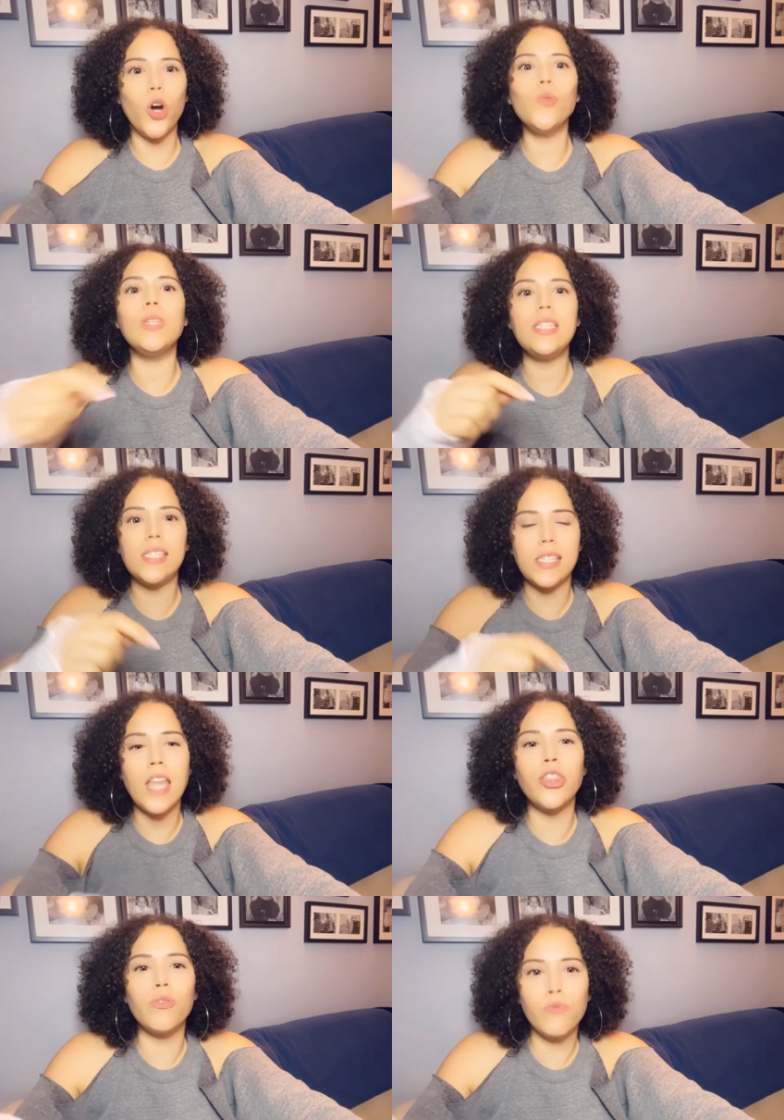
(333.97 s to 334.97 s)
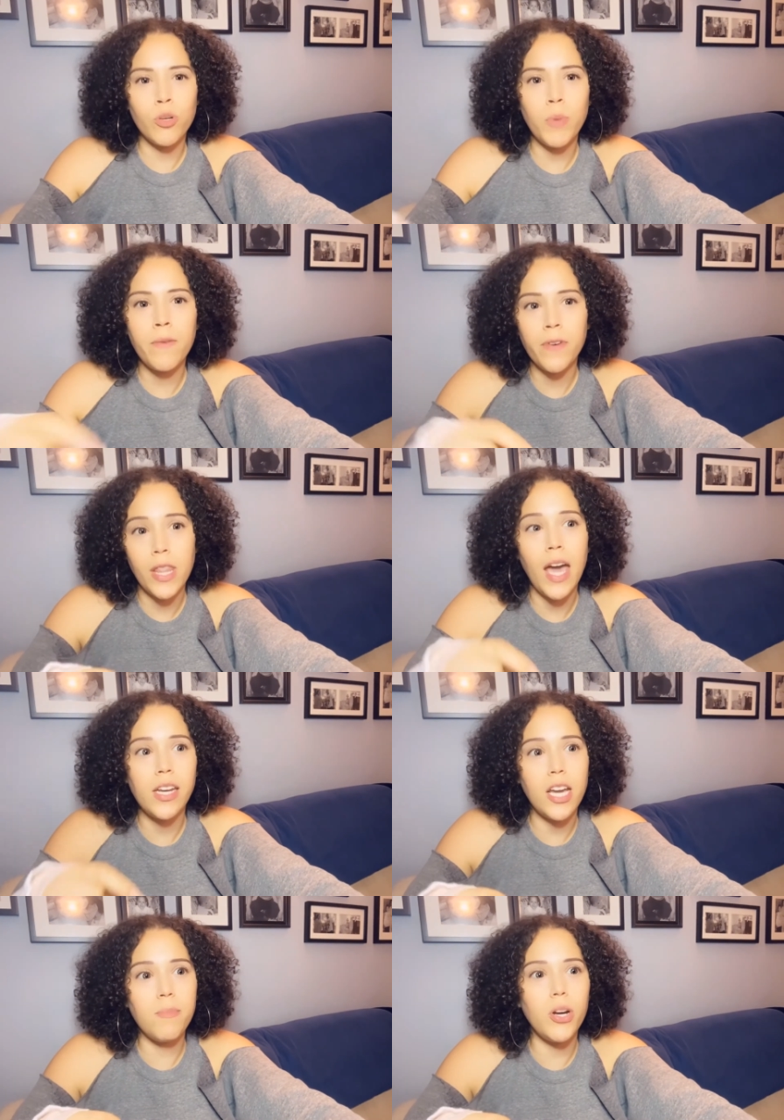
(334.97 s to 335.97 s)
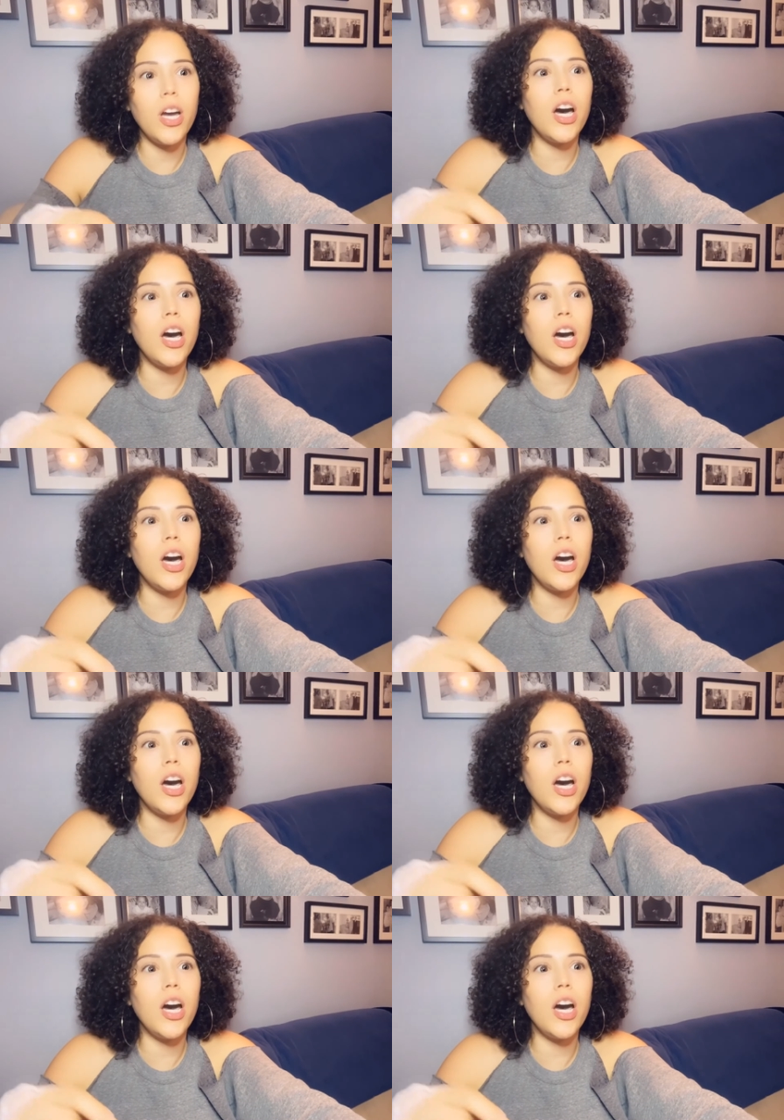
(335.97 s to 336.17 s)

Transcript: only set the room up for that number.